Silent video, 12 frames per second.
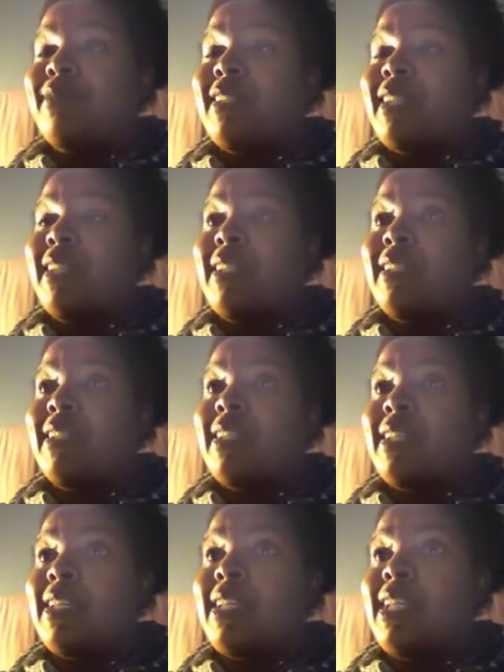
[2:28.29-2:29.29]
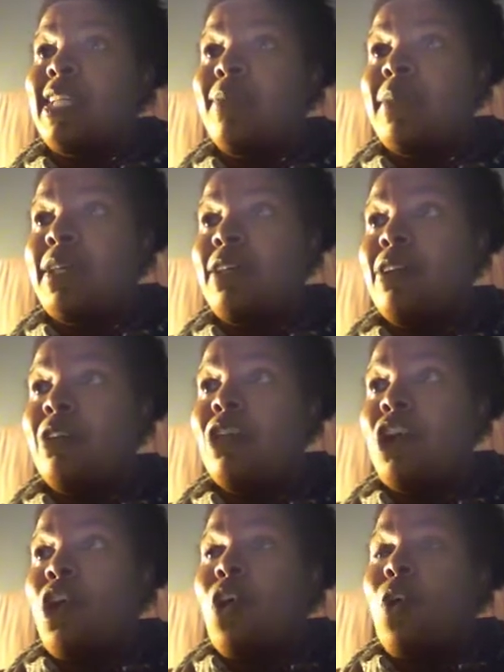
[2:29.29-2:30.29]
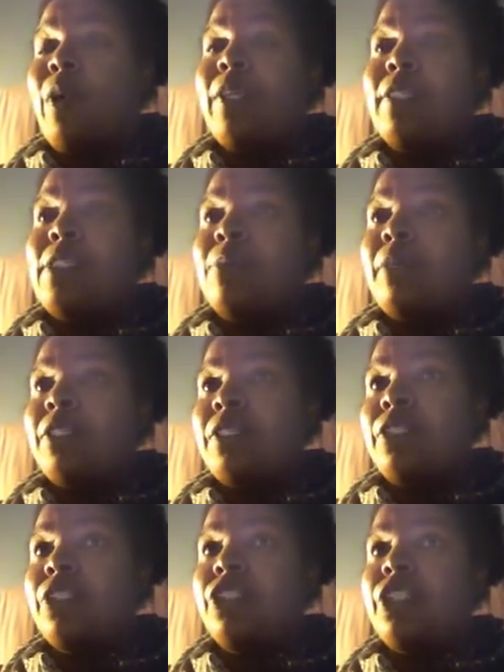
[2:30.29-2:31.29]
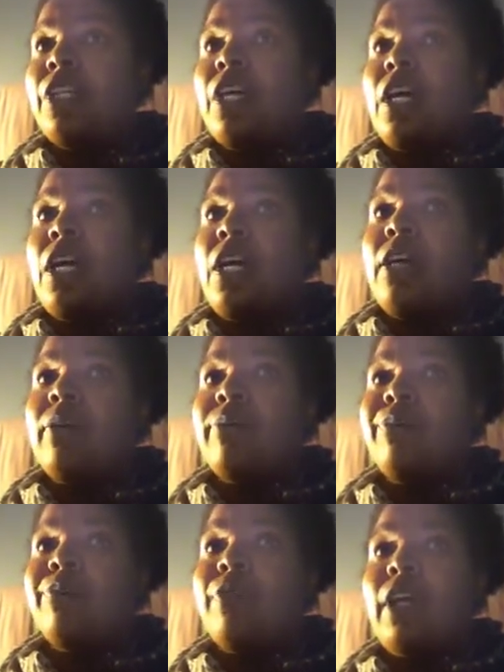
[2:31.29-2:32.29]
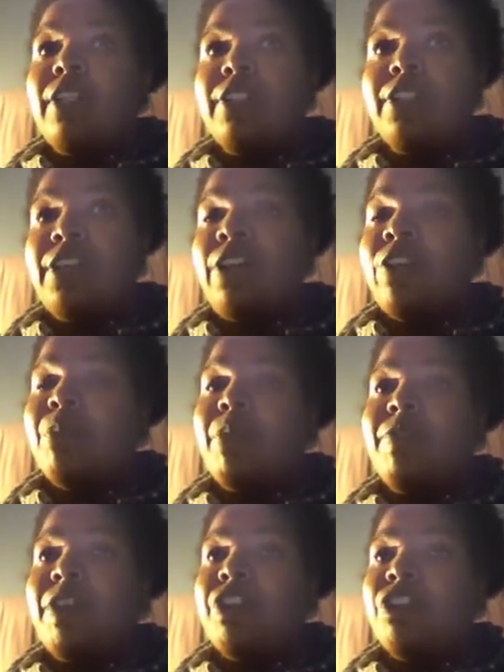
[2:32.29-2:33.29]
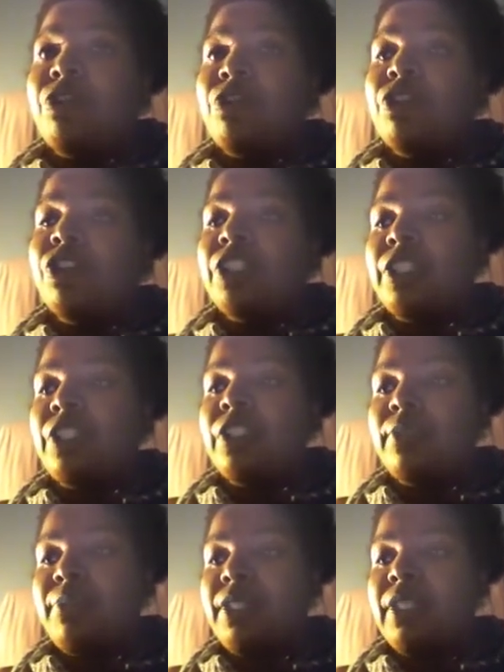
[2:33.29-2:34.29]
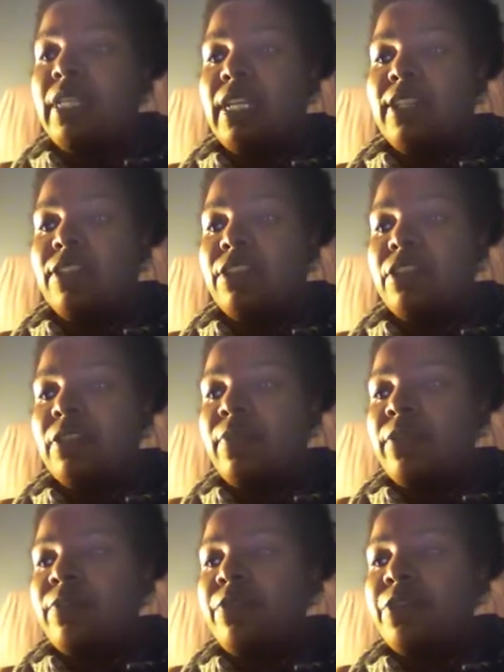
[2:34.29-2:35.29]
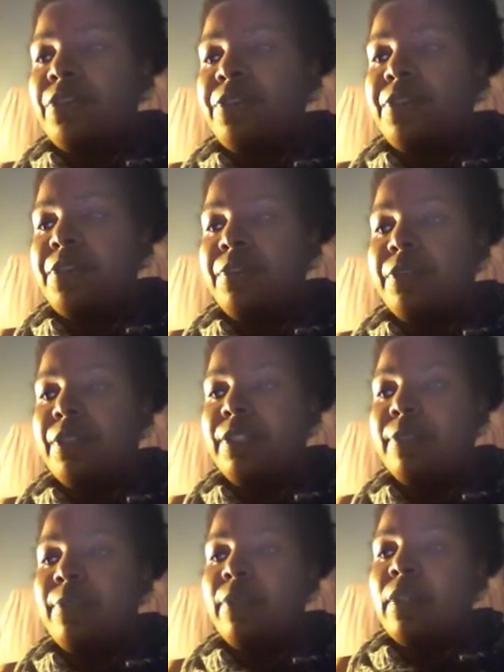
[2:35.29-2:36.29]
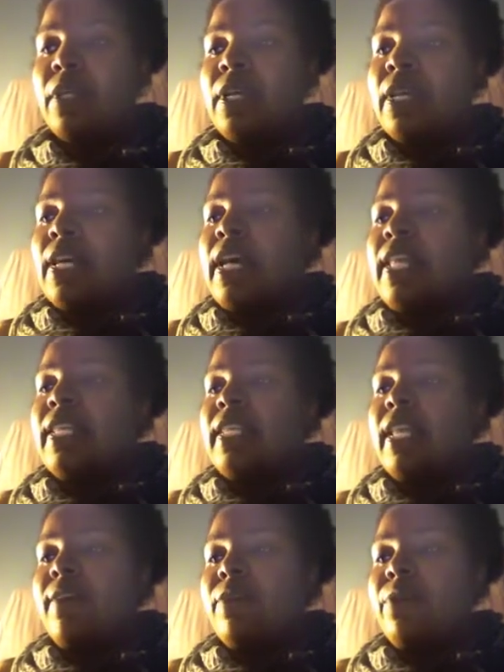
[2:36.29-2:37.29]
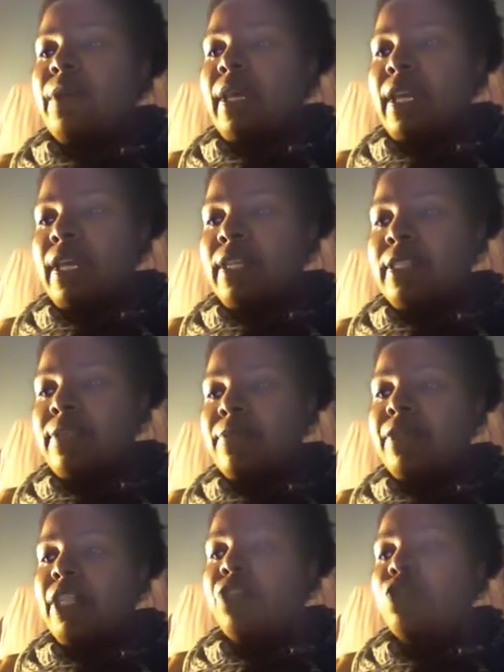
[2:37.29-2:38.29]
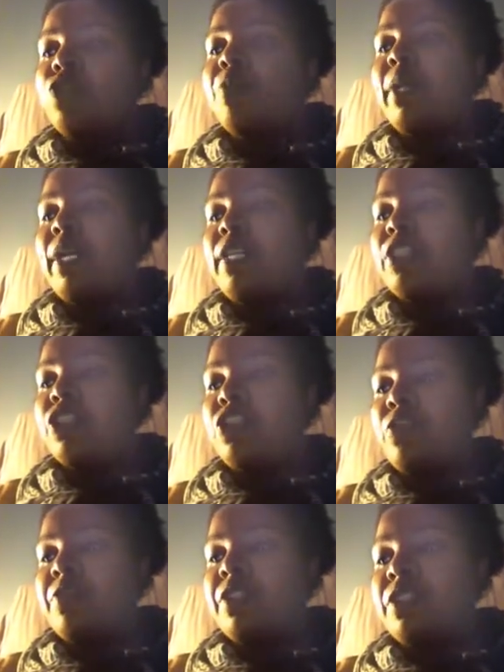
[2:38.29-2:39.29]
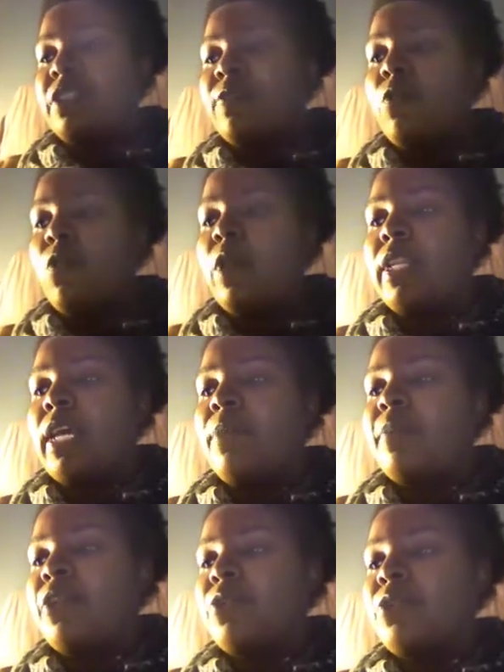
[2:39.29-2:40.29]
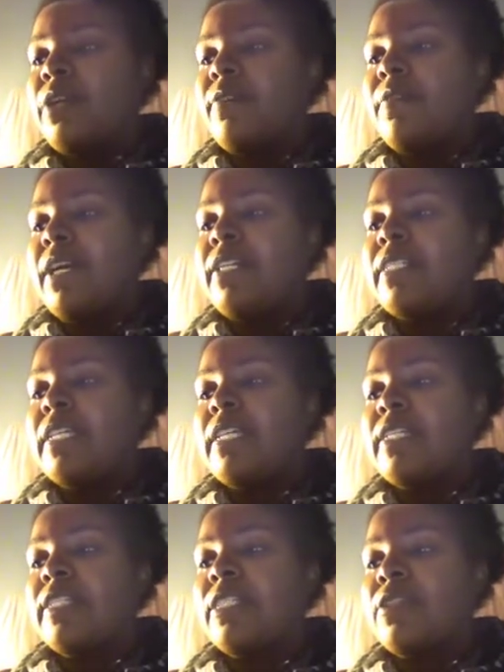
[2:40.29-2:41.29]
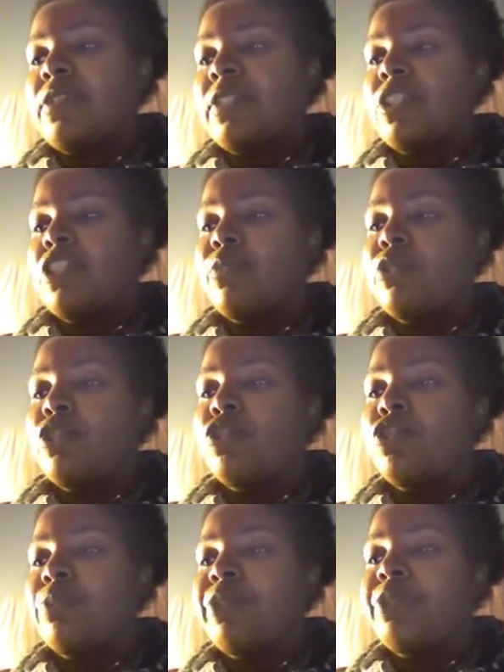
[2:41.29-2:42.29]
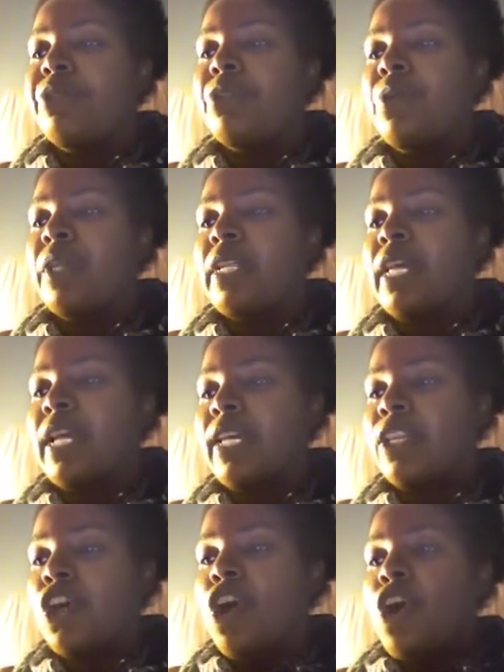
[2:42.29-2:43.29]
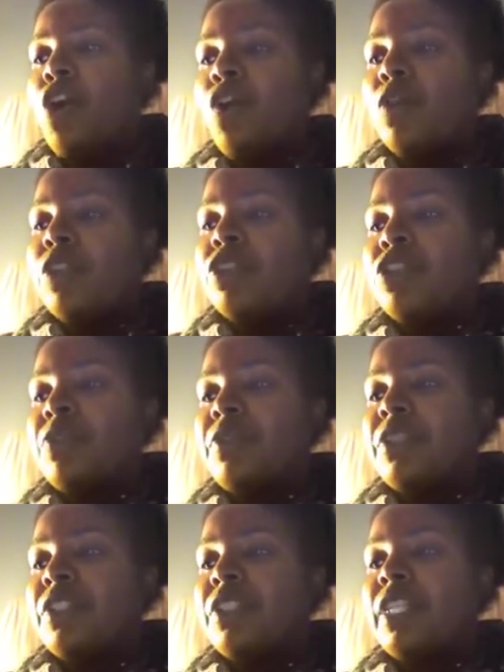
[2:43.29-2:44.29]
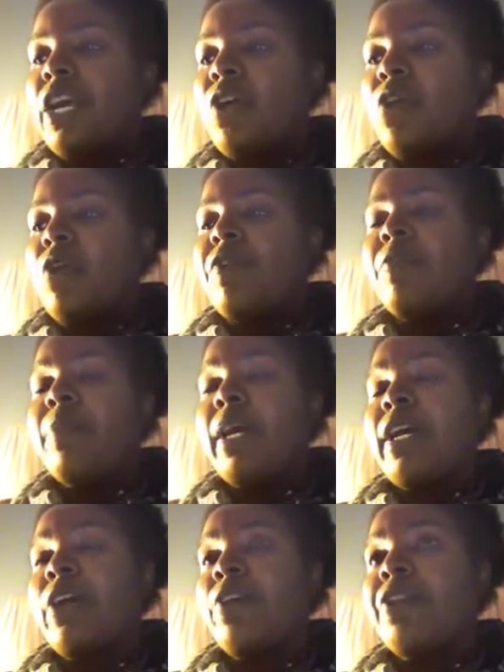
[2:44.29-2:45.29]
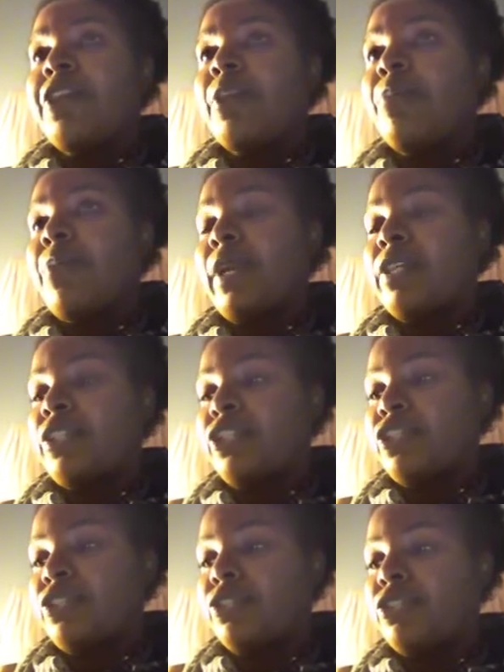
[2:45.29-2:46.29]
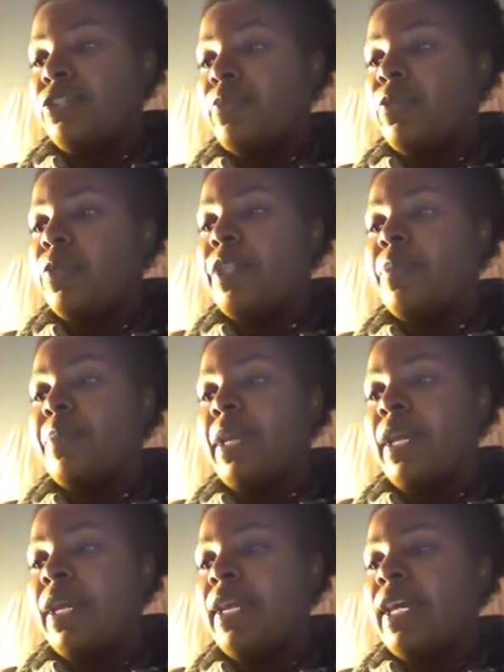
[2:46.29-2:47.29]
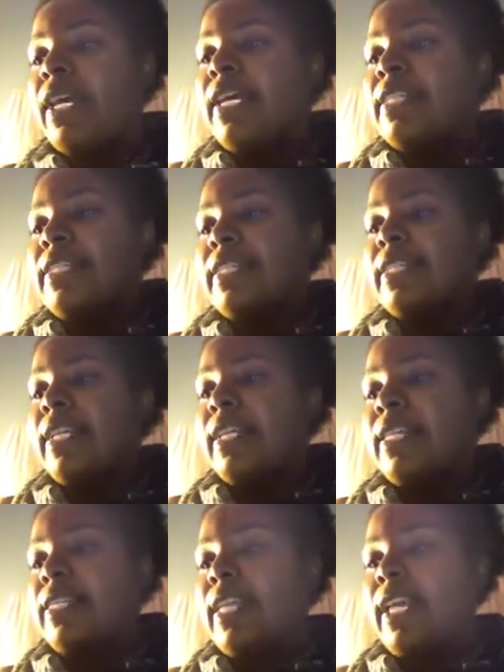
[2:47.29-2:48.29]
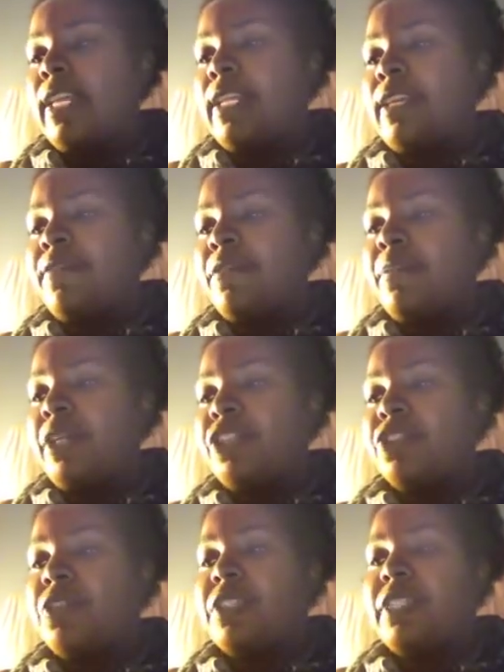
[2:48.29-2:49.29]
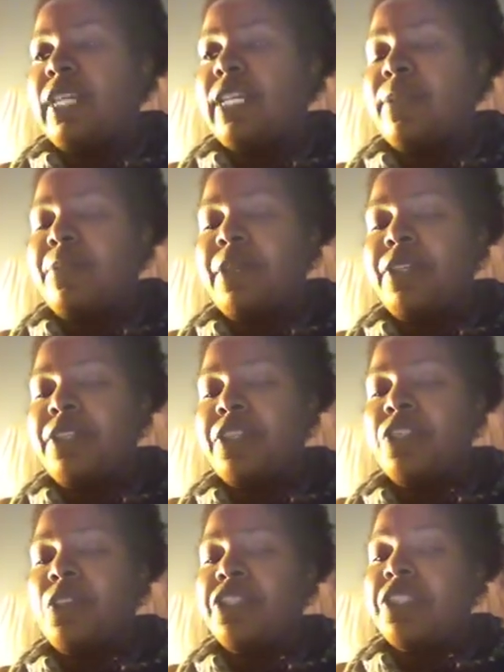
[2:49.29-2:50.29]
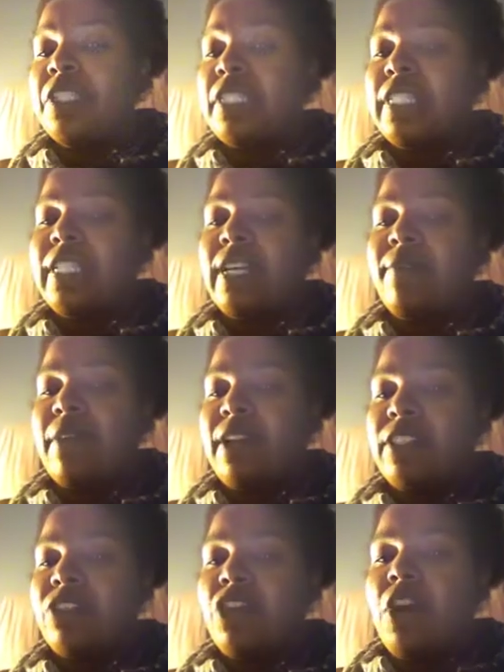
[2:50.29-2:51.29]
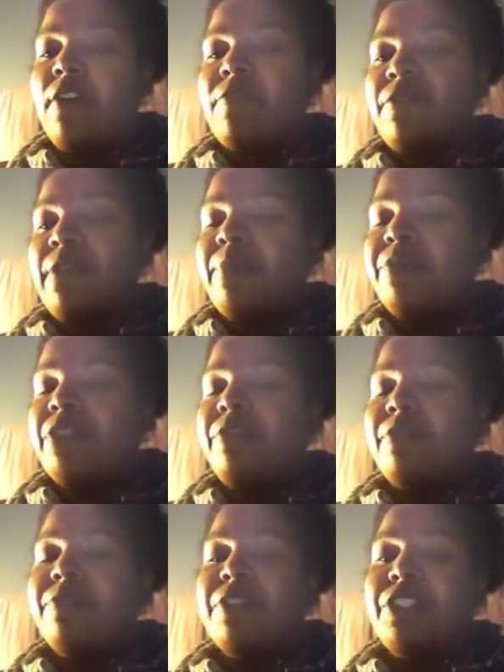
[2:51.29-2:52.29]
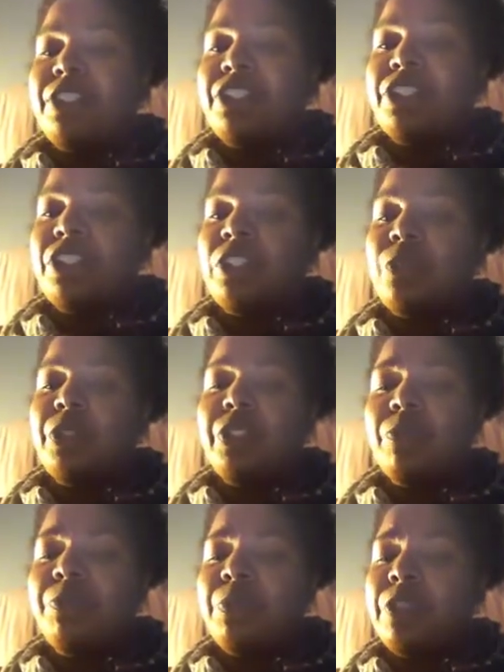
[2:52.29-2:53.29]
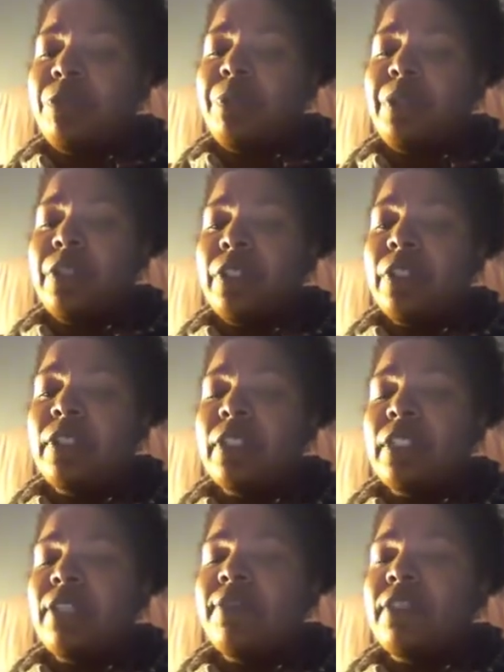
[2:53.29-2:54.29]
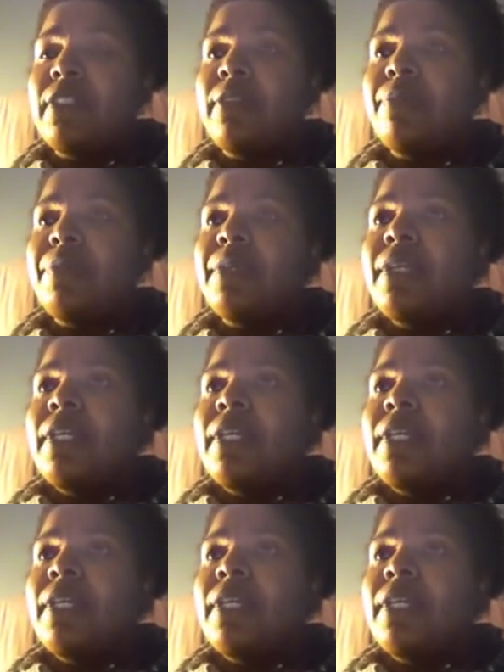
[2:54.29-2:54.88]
can email or instant message volunteer health professionals to get immediate answers for their illness. Level 8, they use paid services of online medical advice and consultants. Some consumers use online only services now offered by healthcare practitioners where they pay to get that information or second opinion or just seek advice from different physicians, which is pretty good because it gives them